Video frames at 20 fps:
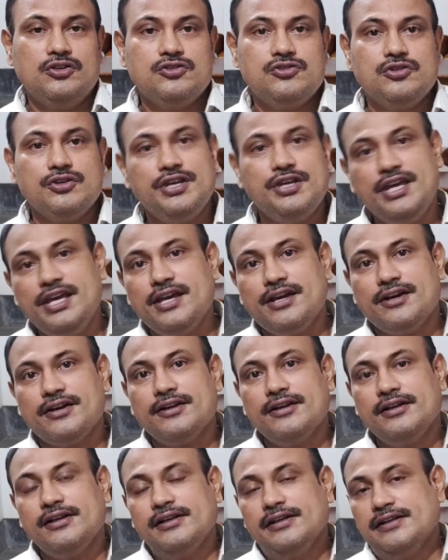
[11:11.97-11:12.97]
So
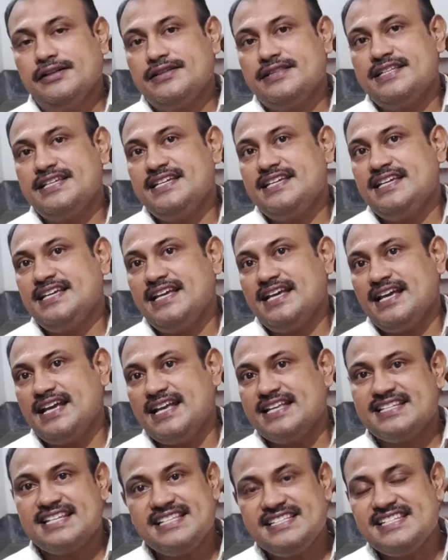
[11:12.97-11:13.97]
here the
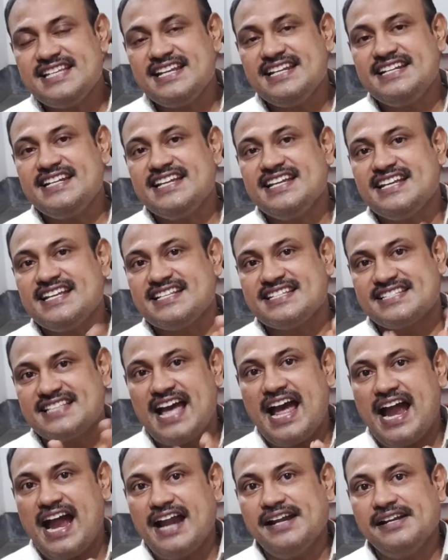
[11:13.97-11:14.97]
essentiality is
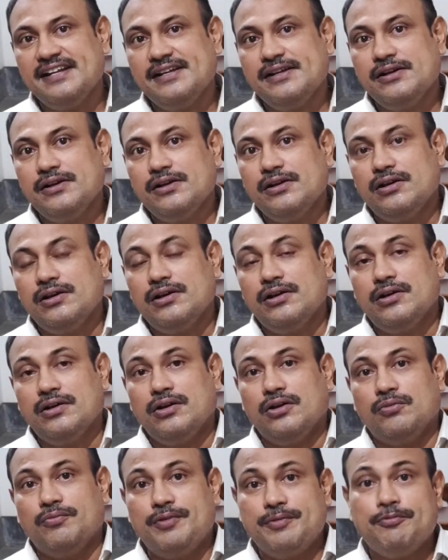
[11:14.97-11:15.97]
that
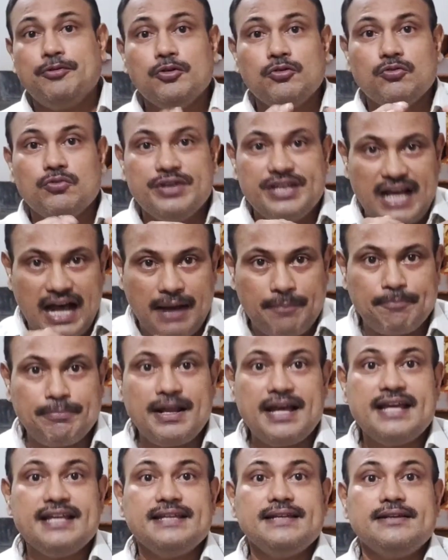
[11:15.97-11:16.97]
before we
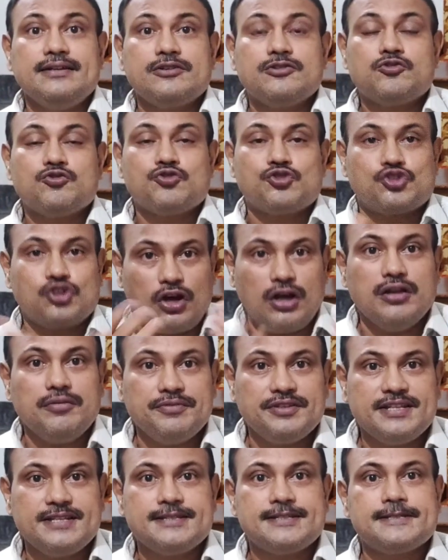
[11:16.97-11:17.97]
apply to
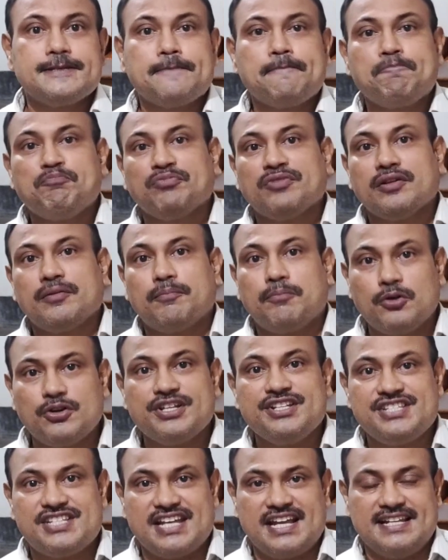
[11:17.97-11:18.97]
solve these
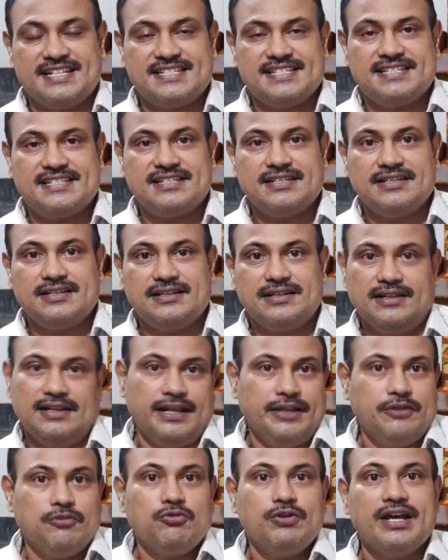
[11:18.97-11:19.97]
potentials,
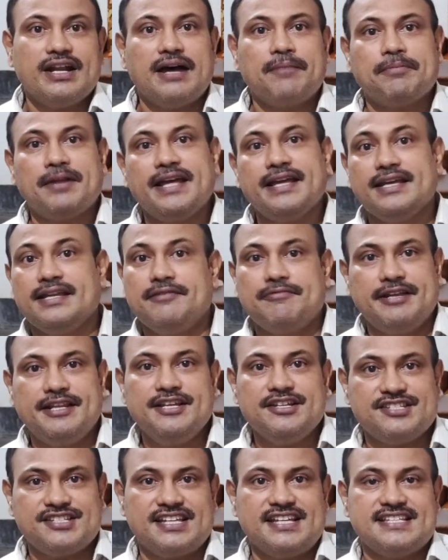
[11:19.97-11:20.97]
like we are applying in
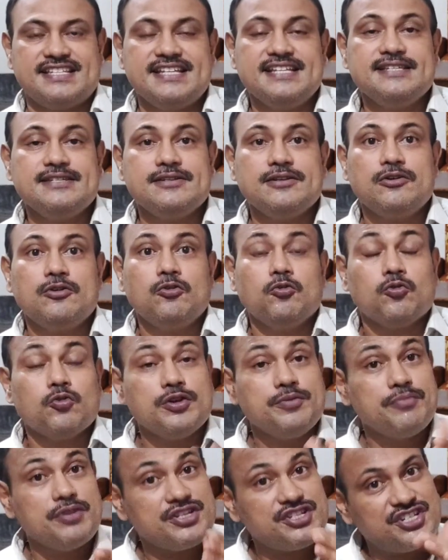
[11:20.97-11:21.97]
various cases,
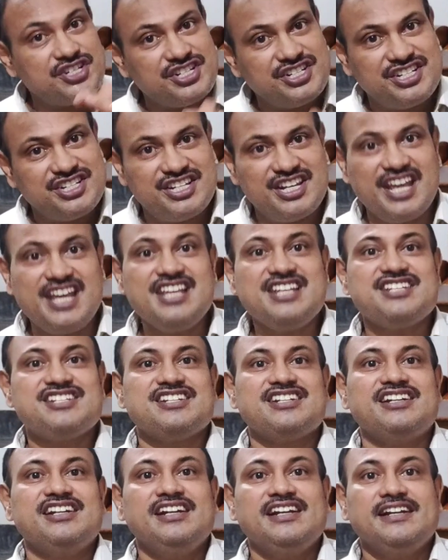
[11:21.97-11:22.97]
we must test
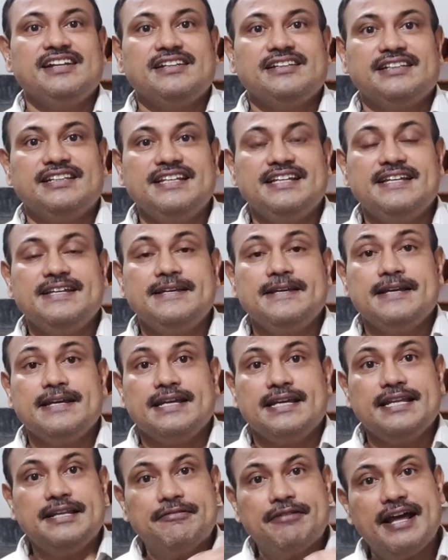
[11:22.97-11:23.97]
the
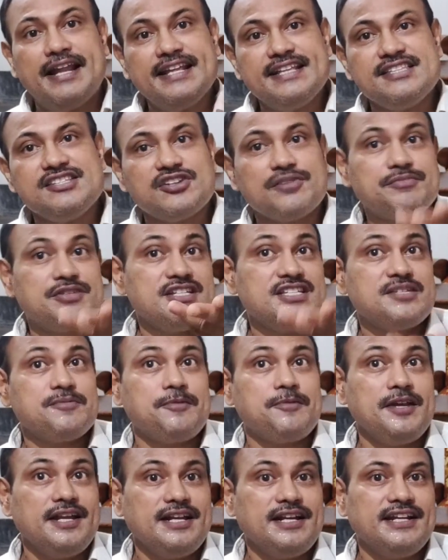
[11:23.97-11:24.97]
invariance of this
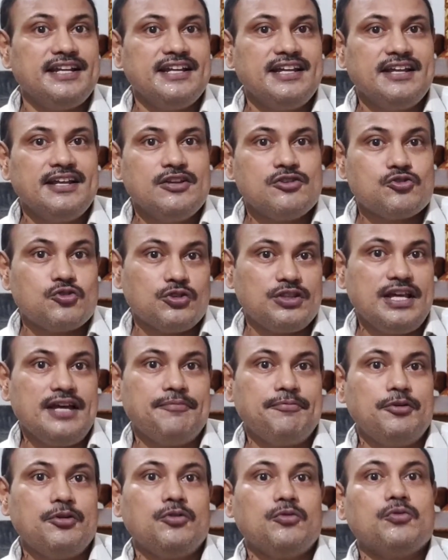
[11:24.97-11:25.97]
field. So
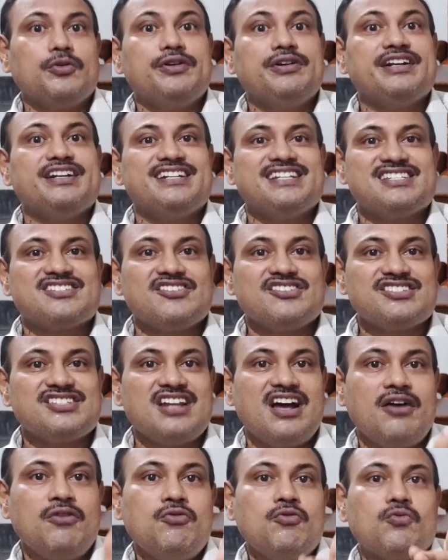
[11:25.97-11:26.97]
therefore we will discuss
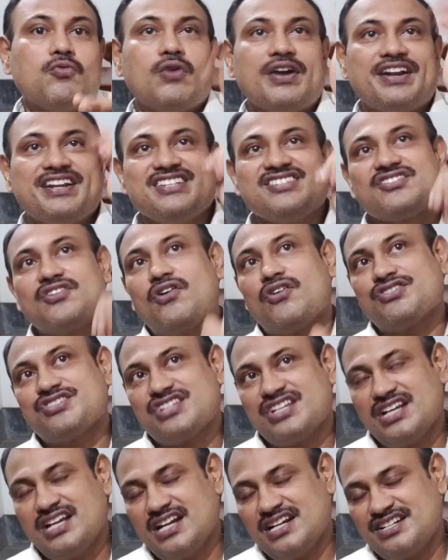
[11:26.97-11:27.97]
now what is Gauge
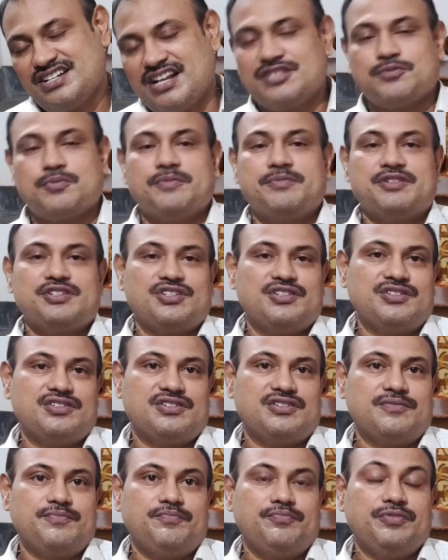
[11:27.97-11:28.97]

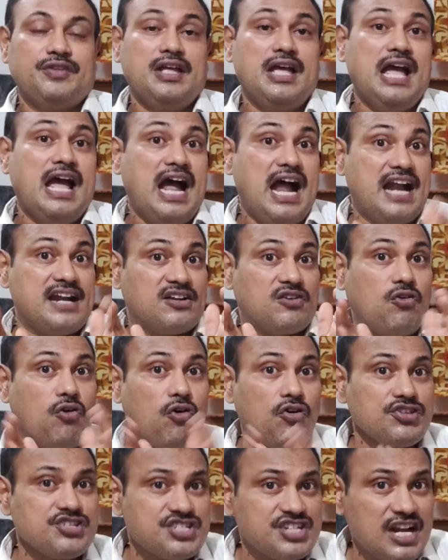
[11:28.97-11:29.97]
transformations. And
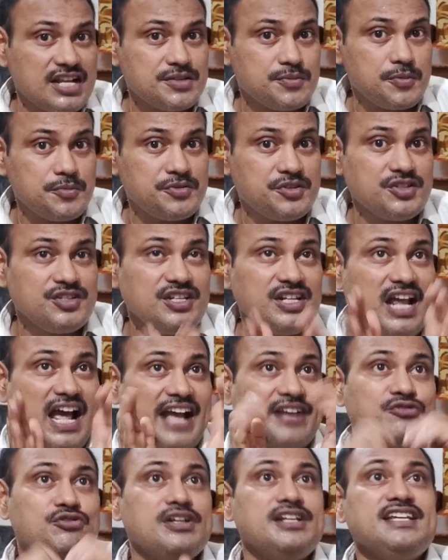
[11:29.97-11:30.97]
Gauge transformation
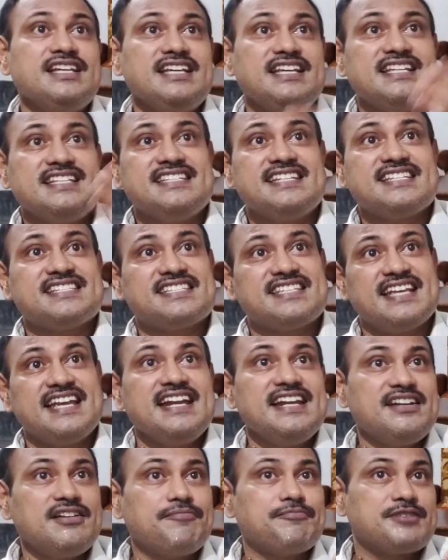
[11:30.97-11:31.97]
actually is a
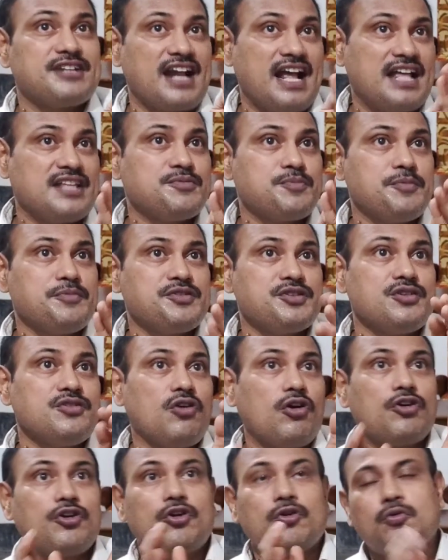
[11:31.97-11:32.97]
set of
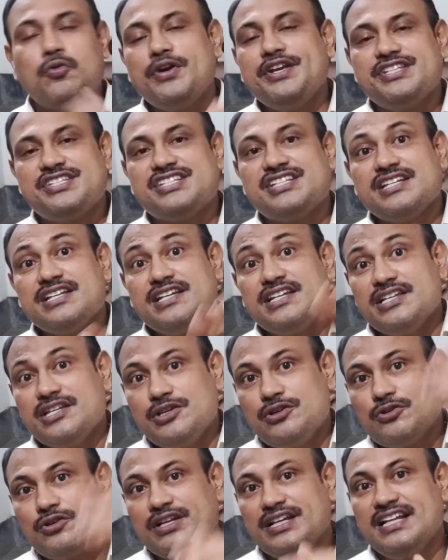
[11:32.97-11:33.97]
transformation under which
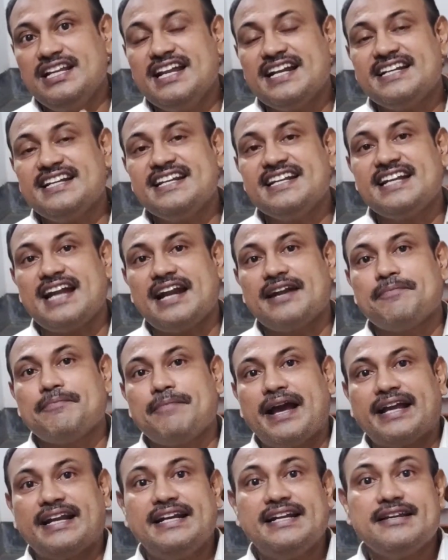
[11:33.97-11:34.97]
your electric and
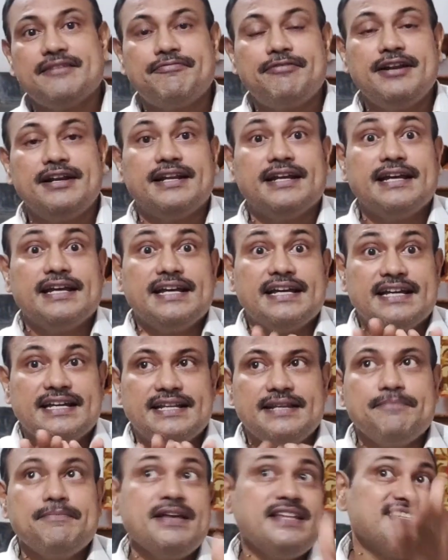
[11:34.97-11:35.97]
magnetic field
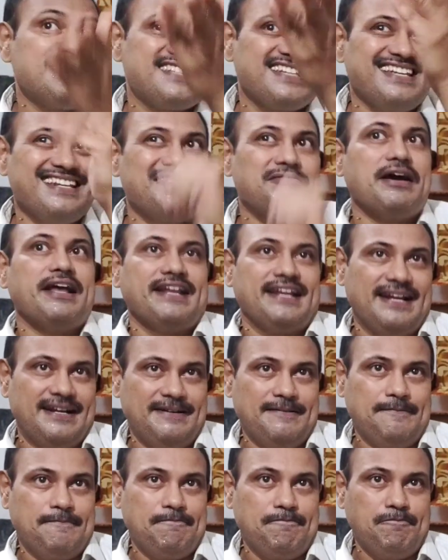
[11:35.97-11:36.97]
remains
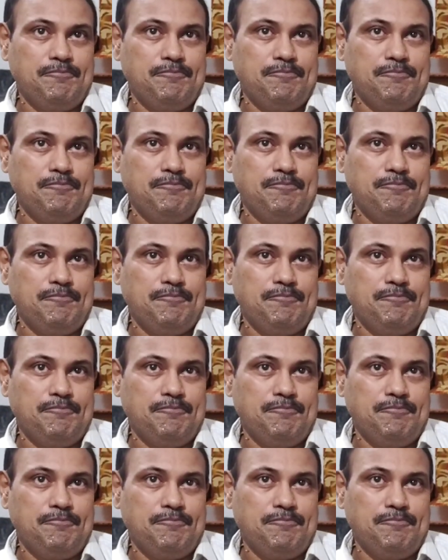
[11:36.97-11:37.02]
invariant.